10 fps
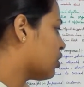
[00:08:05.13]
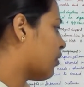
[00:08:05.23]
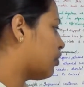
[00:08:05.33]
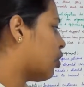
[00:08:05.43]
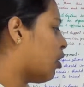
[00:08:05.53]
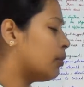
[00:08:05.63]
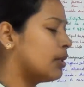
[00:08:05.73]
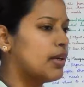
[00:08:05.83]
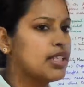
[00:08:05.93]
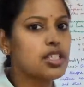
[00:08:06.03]
You have to
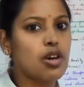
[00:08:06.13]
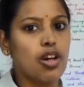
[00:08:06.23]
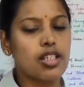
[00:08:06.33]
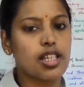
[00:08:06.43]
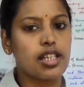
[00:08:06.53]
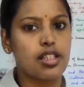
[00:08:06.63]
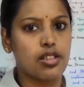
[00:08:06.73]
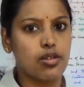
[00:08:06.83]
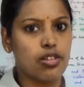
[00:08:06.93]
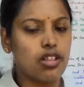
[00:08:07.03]
optimize cost and
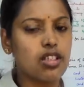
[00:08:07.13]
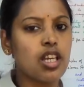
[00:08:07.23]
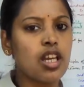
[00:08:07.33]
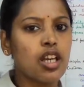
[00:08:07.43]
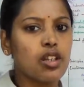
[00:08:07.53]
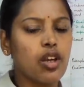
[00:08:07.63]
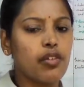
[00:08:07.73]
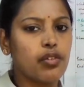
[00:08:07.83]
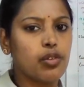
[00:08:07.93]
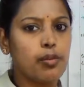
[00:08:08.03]
resources. You
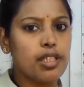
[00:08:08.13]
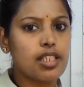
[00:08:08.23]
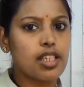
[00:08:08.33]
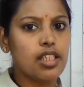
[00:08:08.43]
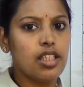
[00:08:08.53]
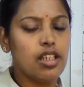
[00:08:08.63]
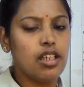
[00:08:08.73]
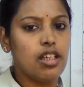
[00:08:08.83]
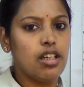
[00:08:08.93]
have to basically